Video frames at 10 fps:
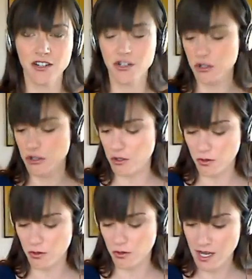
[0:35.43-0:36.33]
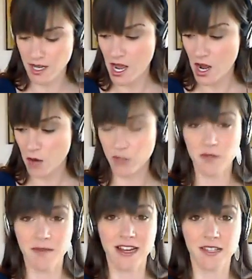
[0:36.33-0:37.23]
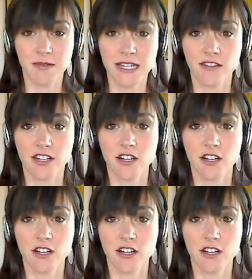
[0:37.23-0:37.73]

who works with my husband Kevin